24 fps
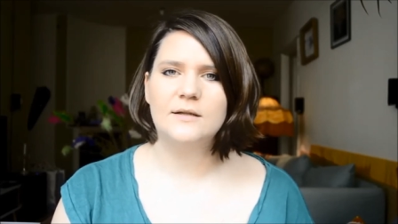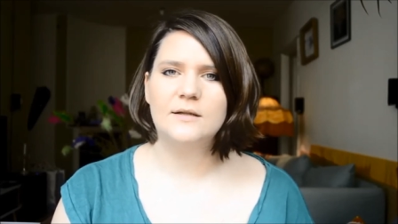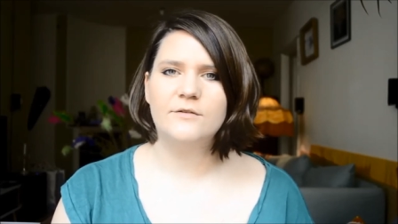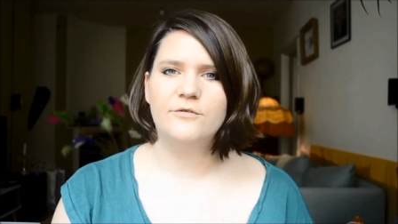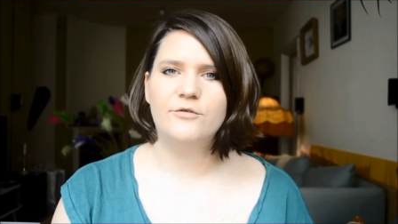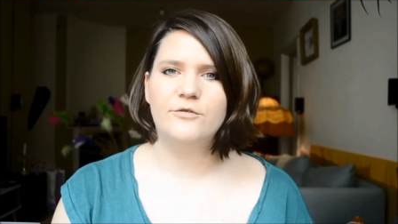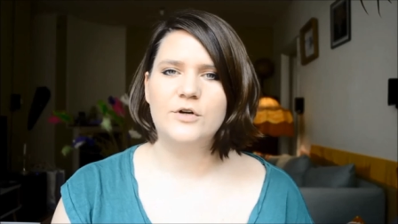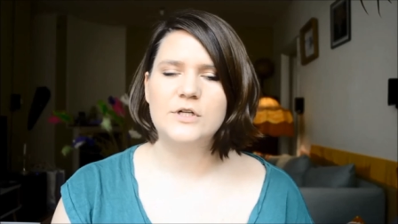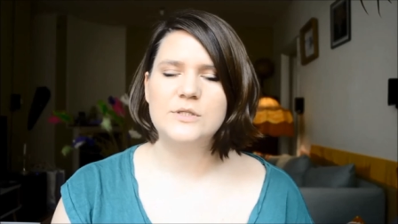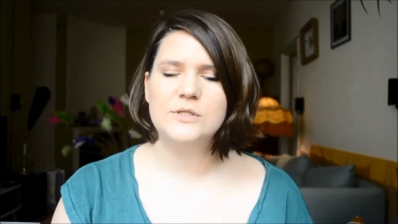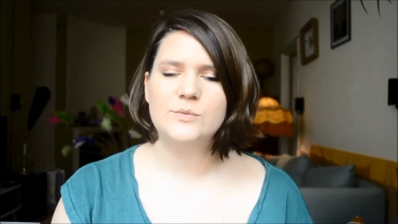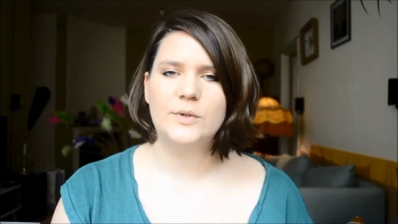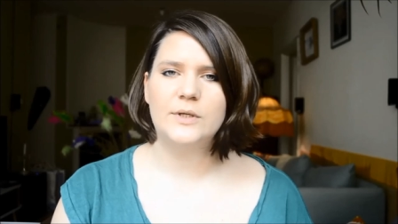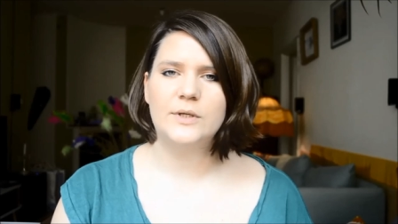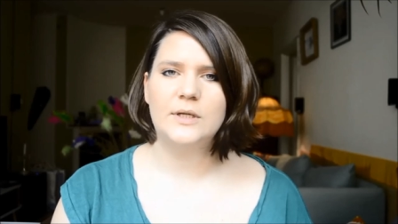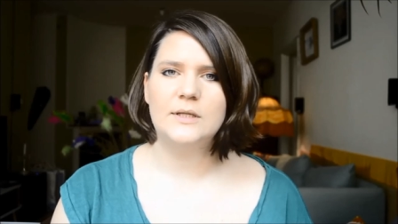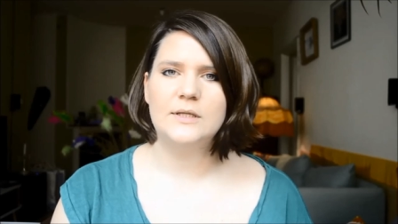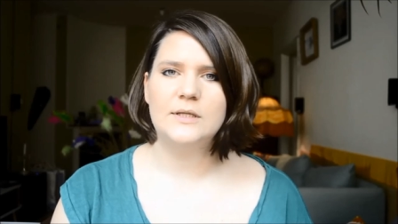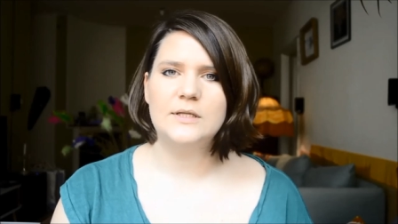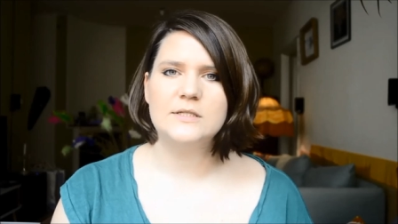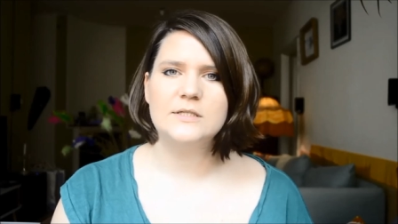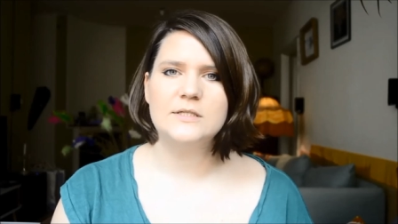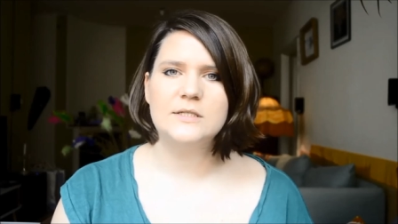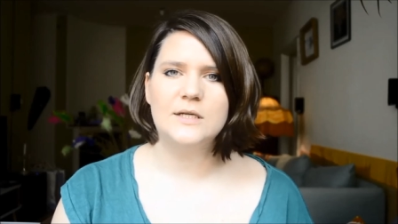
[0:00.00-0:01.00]
the first one in
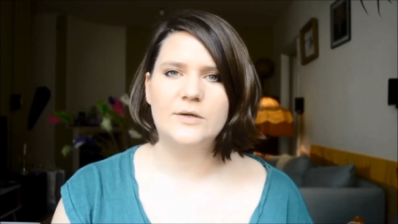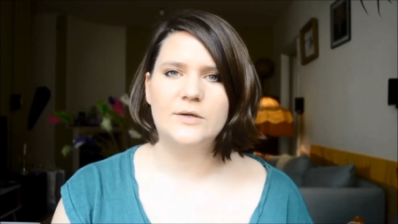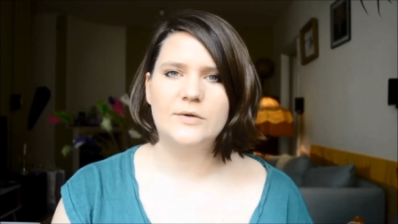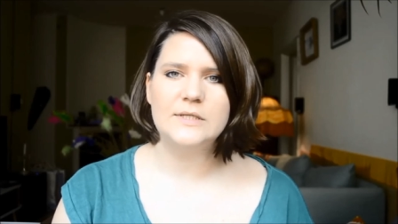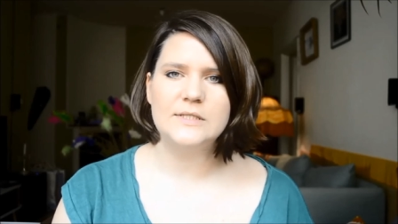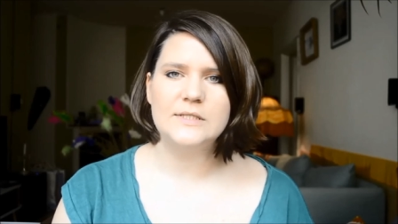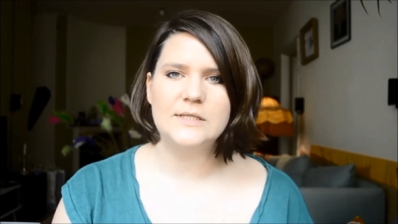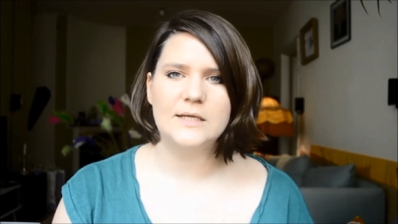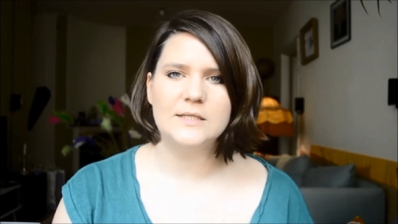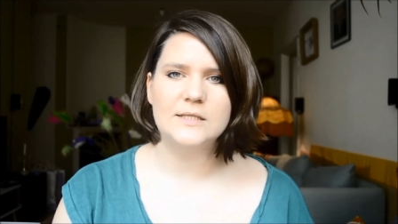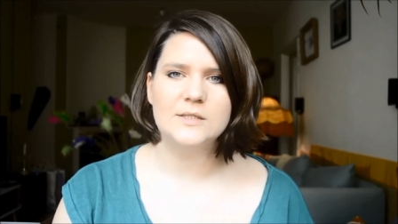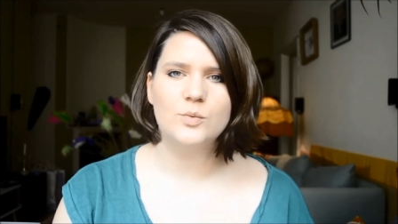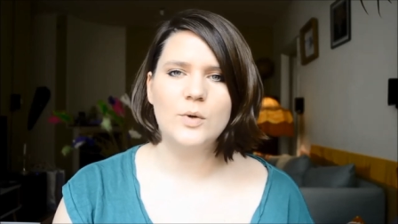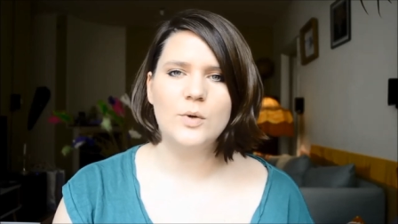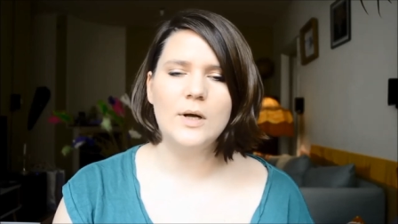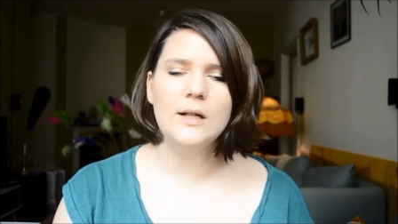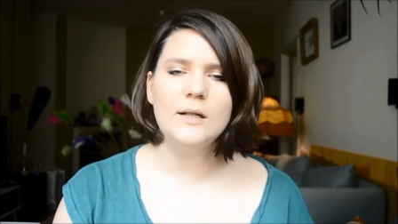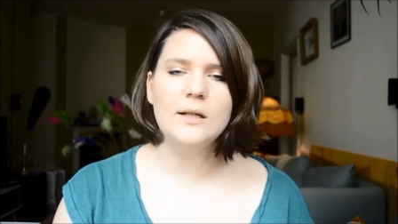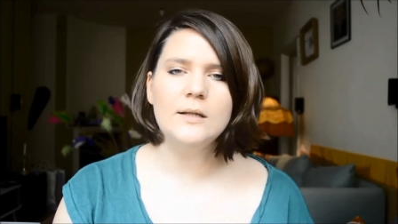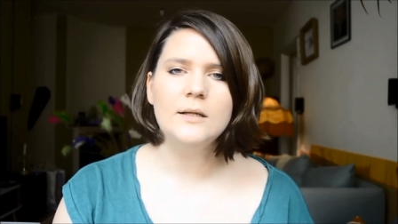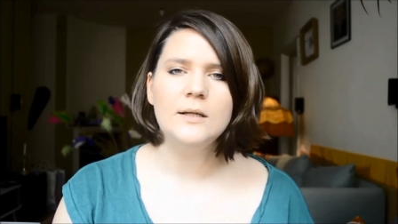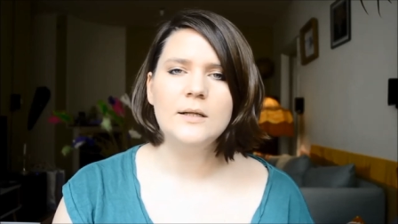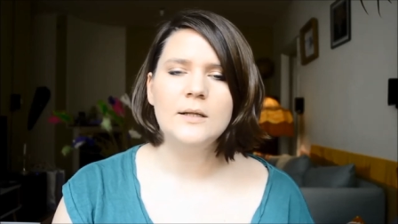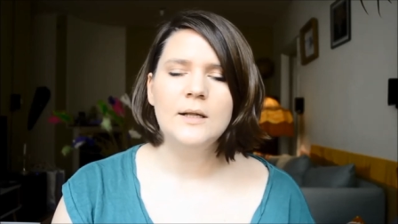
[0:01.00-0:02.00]
this series as
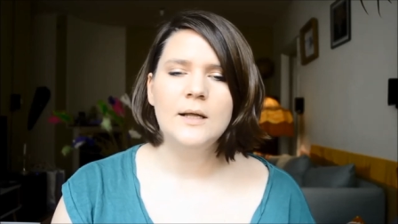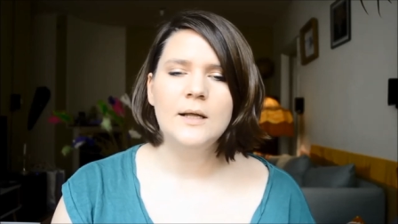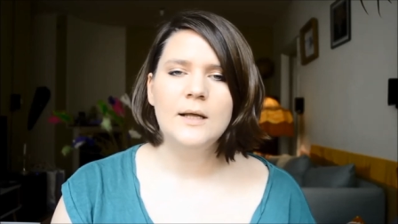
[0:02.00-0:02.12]
well.